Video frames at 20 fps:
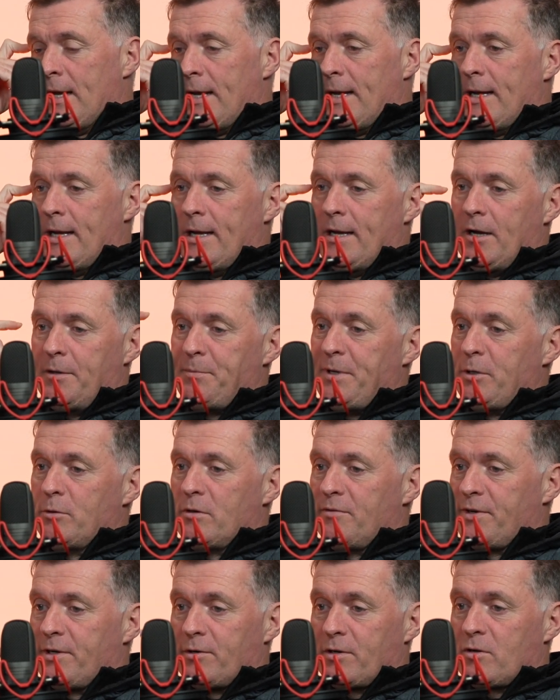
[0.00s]
I'd been
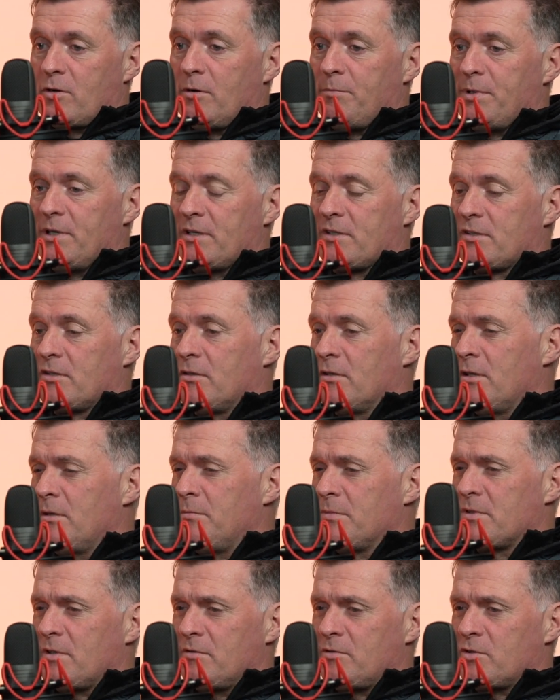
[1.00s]
over there a couple of
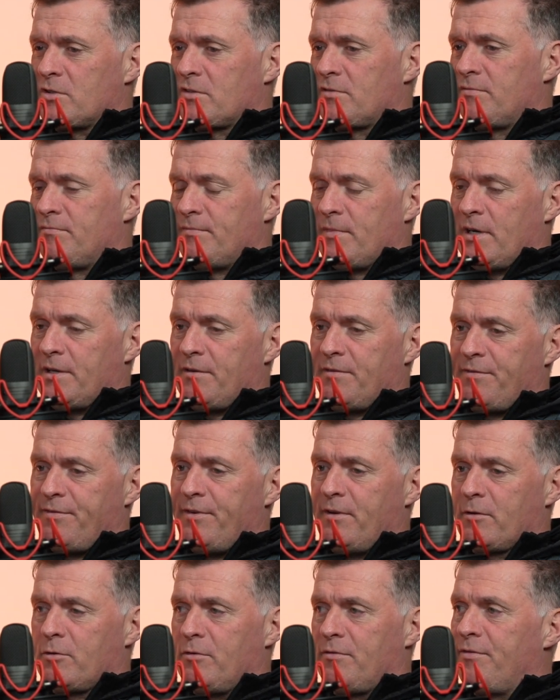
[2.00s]
times. I just had
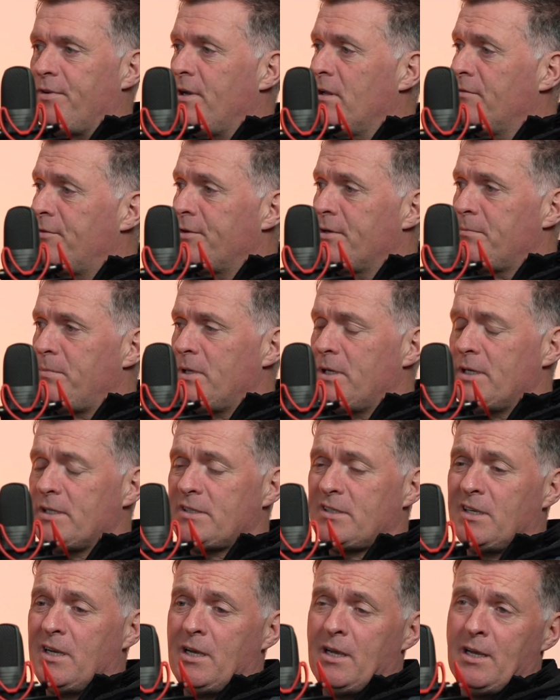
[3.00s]
a good feel for the
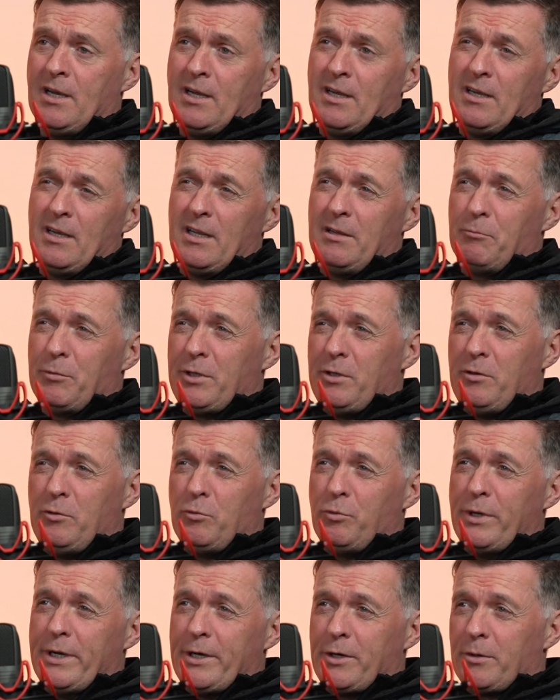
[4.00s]
place. And when you
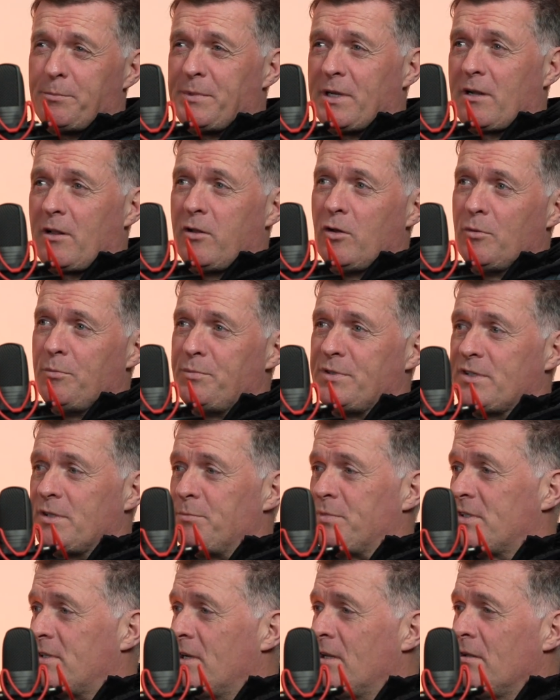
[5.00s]
weighed up the clubs
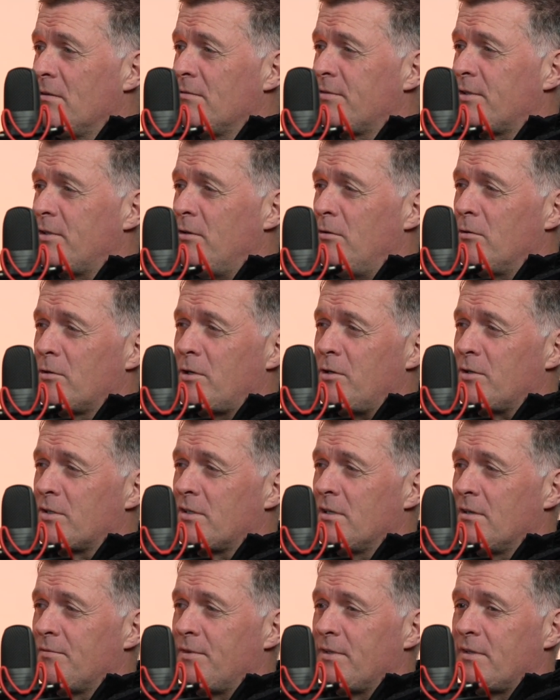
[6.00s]
themselves, you look at
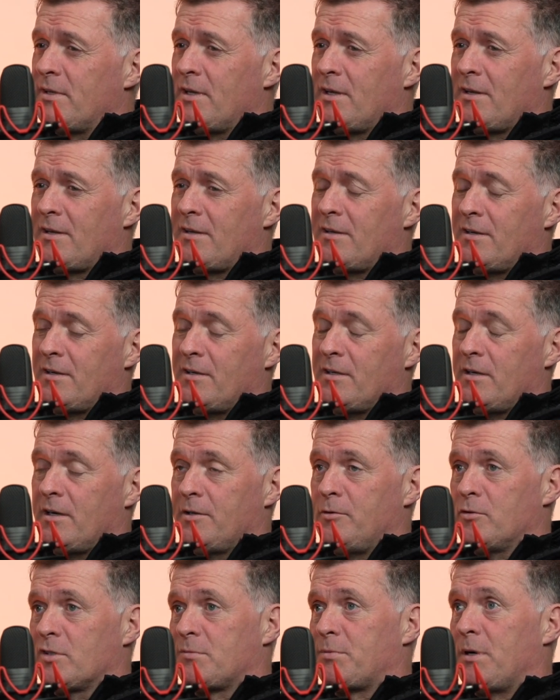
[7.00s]
yourself and think, I
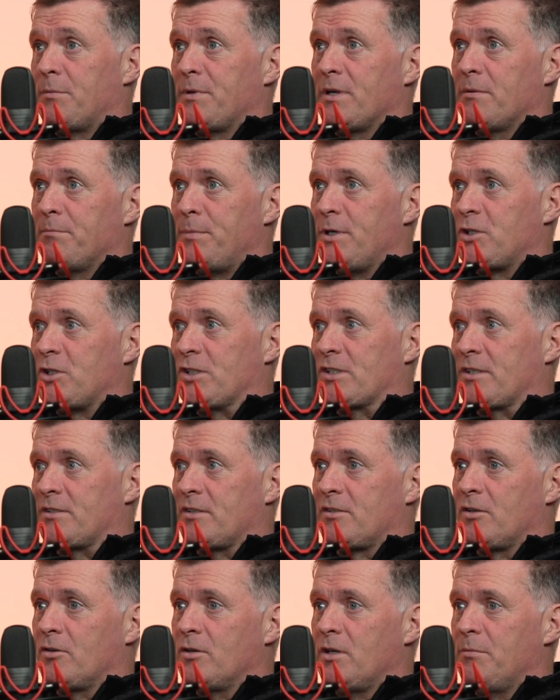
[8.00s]
know it's probably ambitious at the
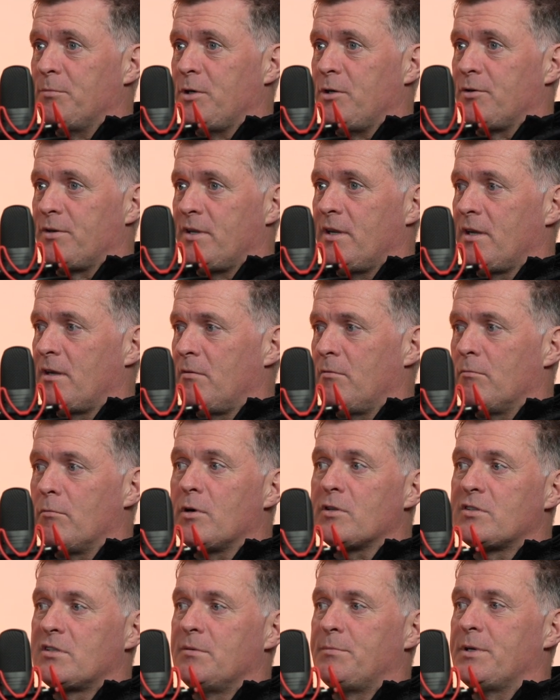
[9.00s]
time, but you're thinking,
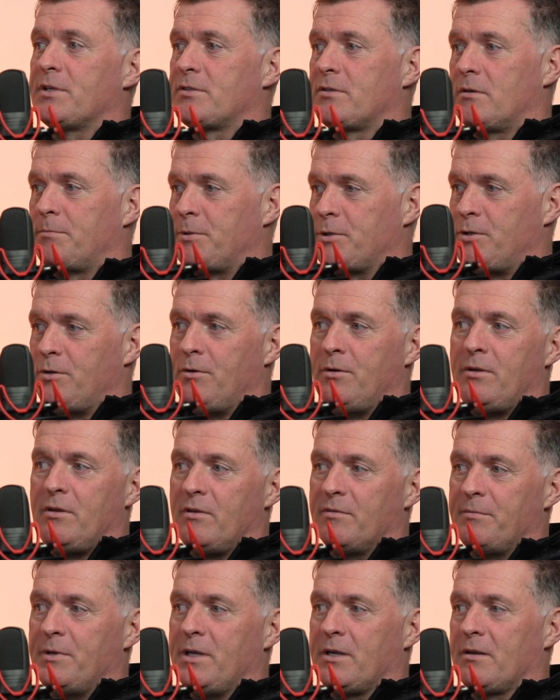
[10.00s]
what's the best opportunity
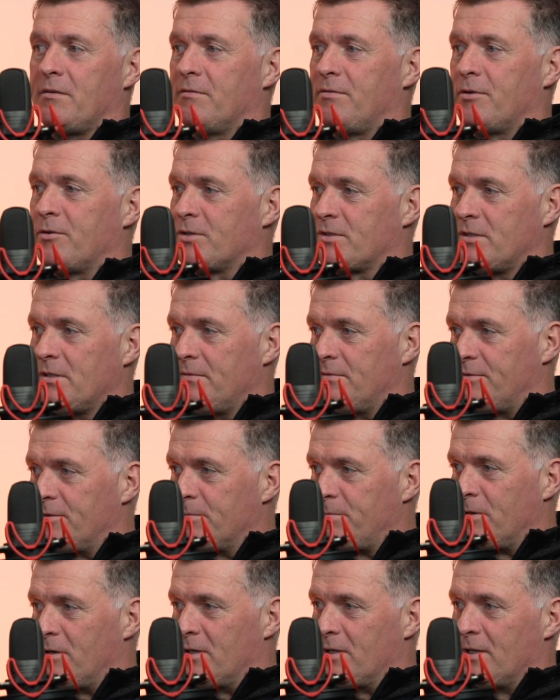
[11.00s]
of me getting first team
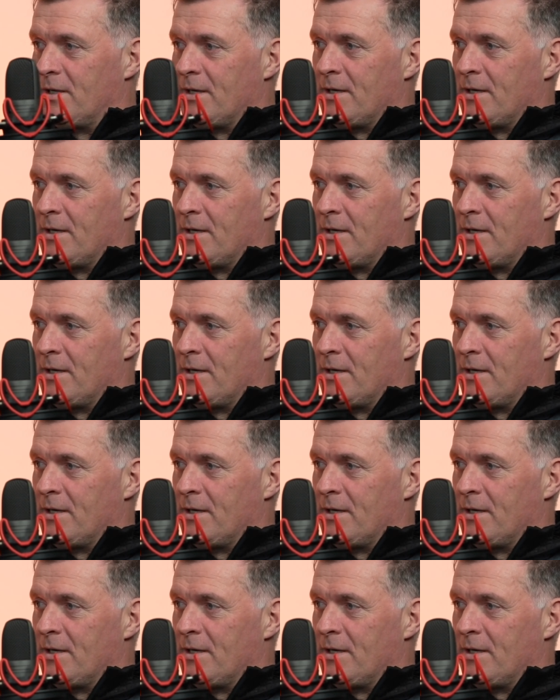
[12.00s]
football?